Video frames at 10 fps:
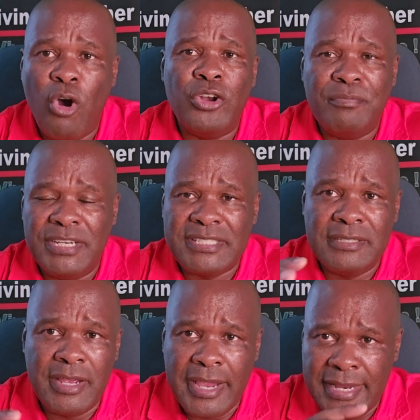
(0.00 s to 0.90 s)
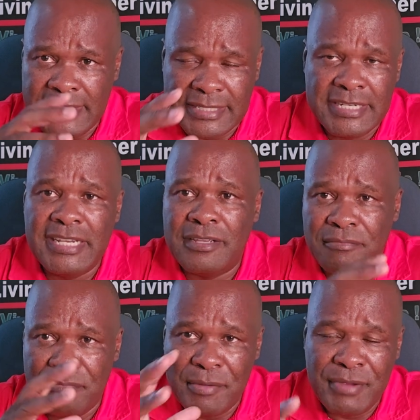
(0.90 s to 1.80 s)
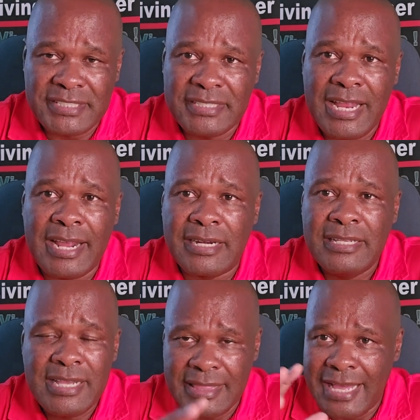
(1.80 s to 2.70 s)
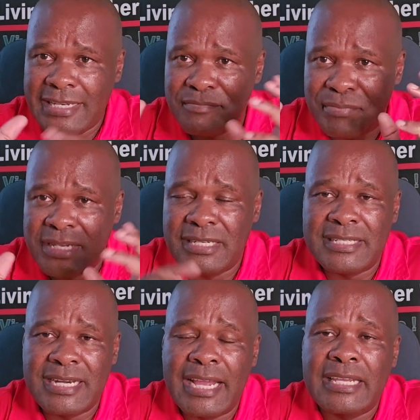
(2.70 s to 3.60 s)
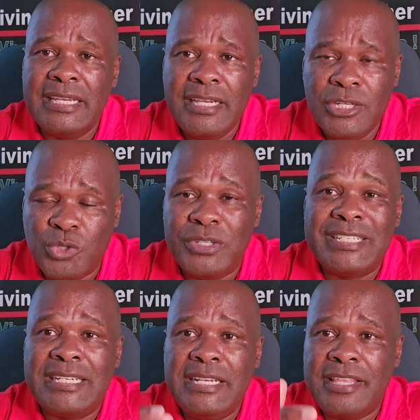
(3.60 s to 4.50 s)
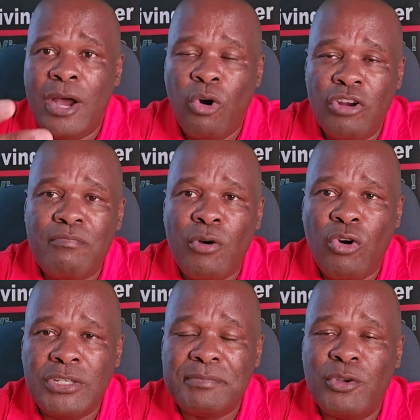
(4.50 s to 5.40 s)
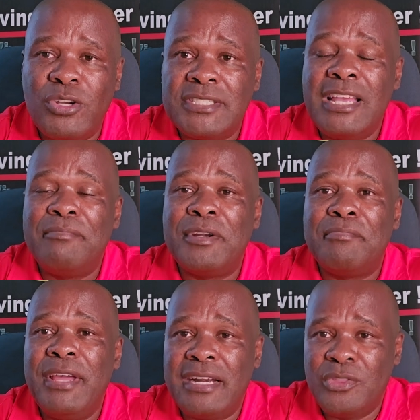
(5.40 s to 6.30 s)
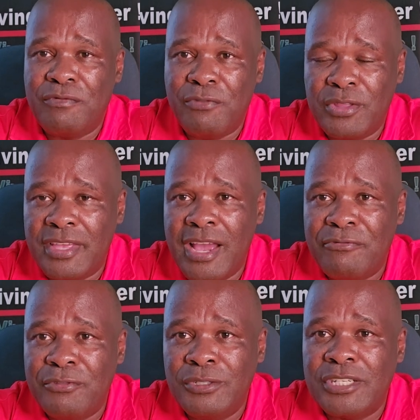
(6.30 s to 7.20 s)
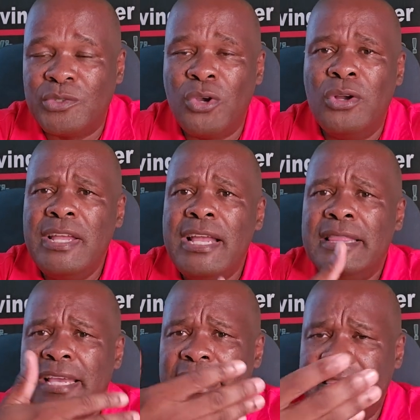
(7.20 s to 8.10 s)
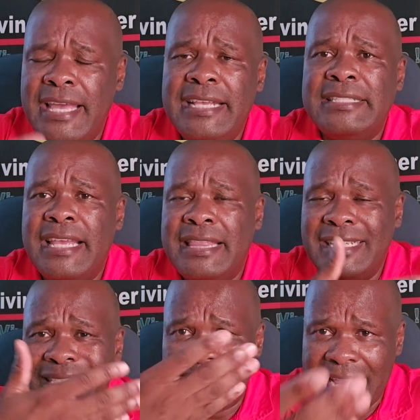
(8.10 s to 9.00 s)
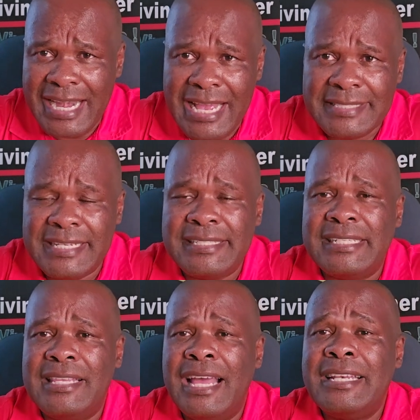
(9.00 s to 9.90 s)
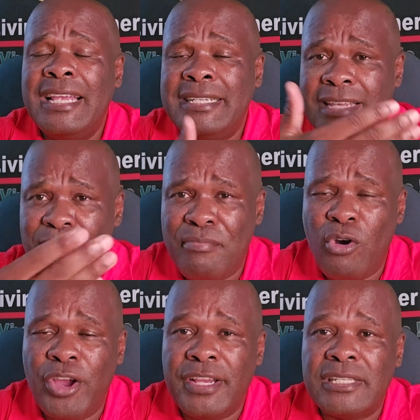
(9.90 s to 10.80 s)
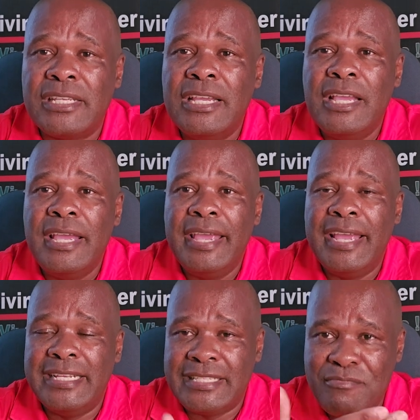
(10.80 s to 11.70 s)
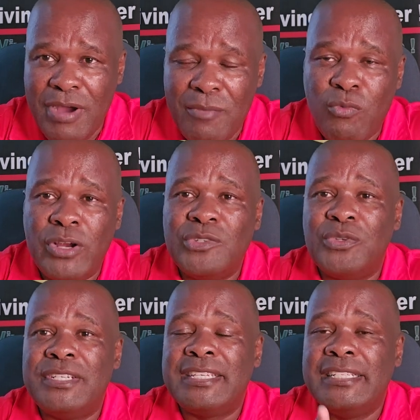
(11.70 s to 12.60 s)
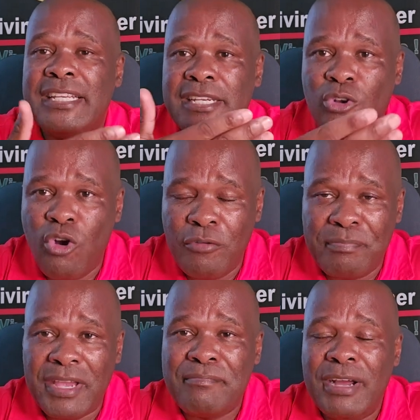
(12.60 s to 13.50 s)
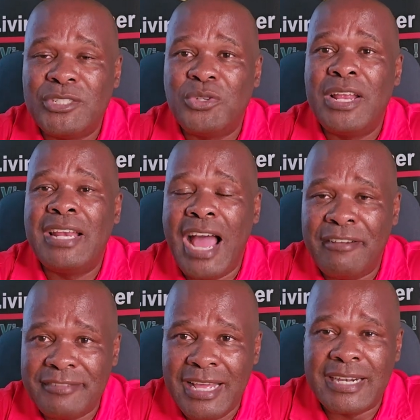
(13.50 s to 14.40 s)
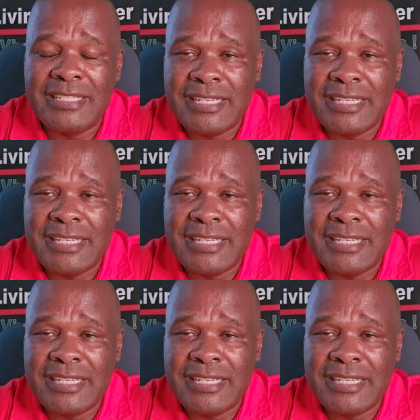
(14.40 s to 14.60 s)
ball mach drilling machinery, that big truck to drill their own boreholes because they are preparing for their future. So there, there is a, uh, this realization that at some point, uh, Zimbabweans will certainly go back, particularly after